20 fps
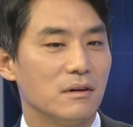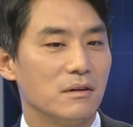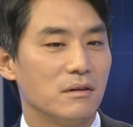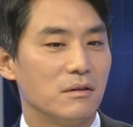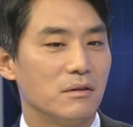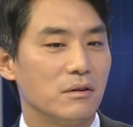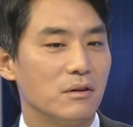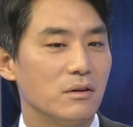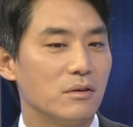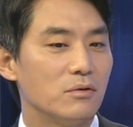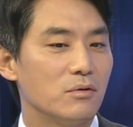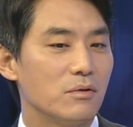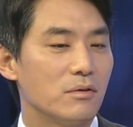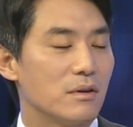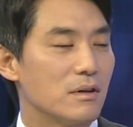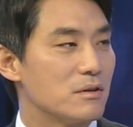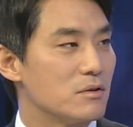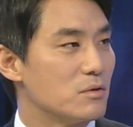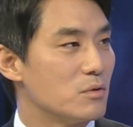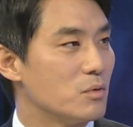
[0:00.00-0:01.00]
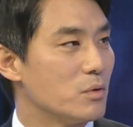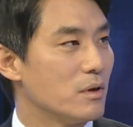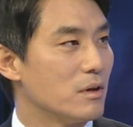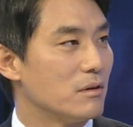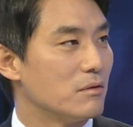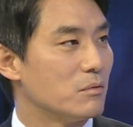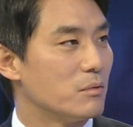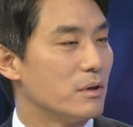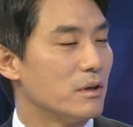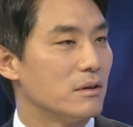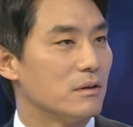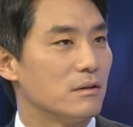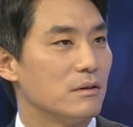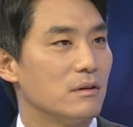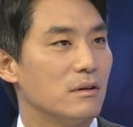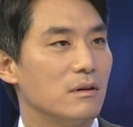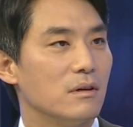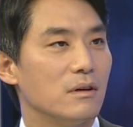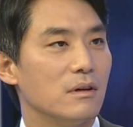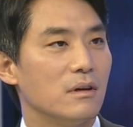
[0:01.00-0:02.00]
The year 2012, when
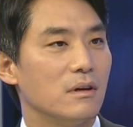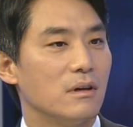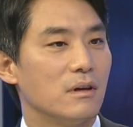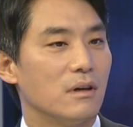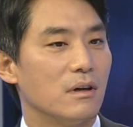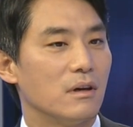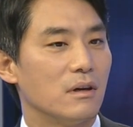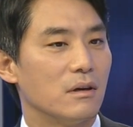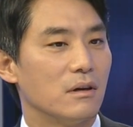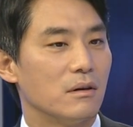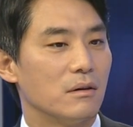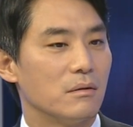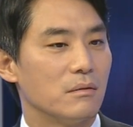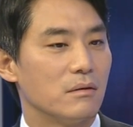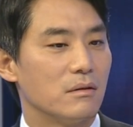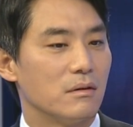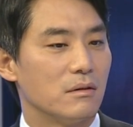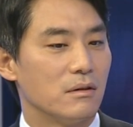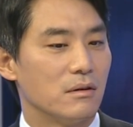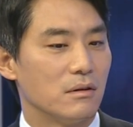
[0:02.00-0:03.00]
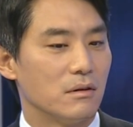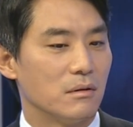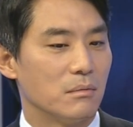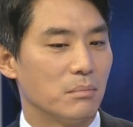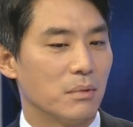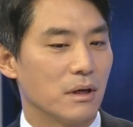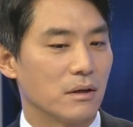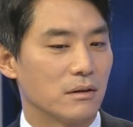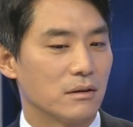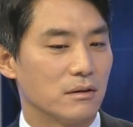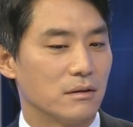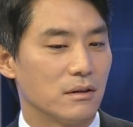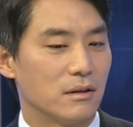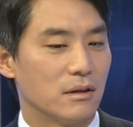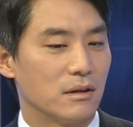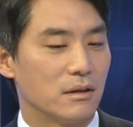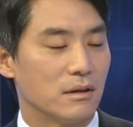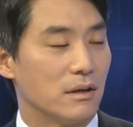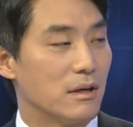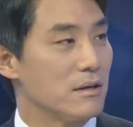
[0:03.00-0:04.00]
the Park
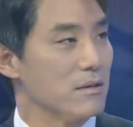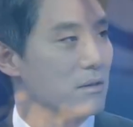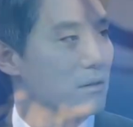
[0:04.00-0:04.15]
Geun-hye, as